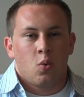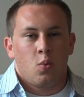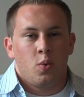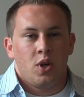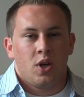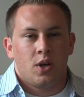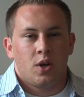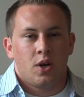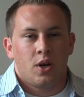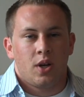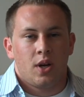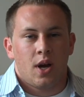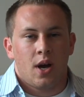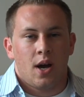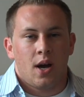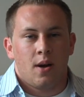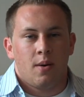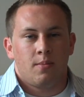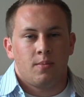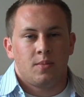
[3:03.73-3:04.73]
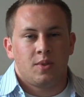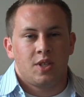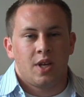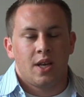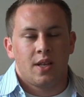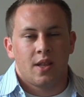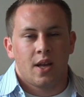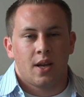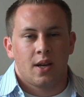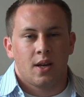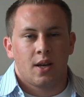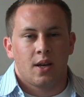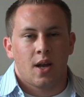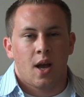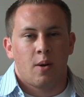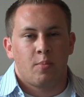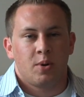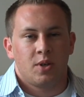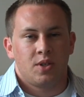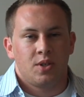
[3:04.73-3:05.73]
we could um, take that
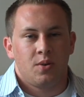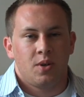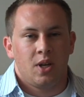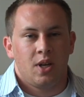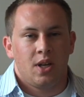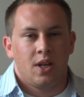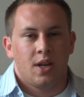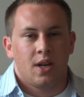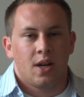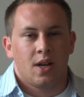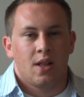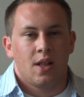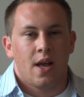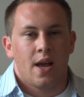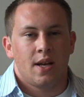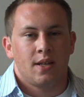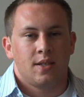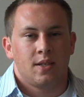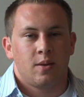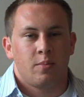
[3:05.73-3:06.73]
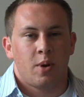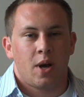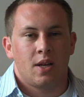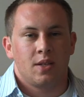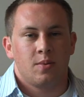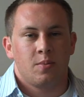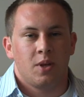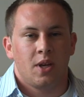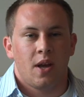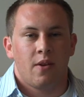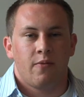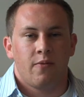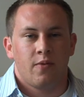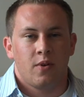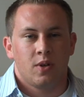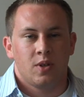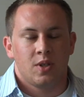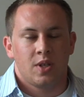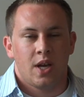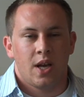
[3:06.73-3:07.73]
opportunity in a class to possibly get
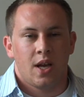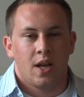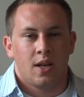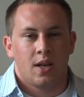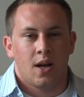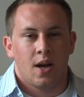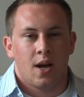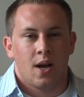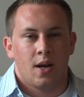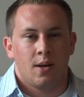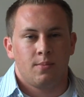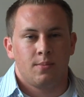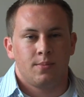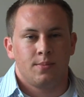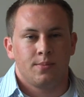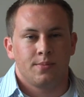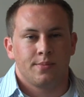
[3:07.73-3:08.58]
firsthand um,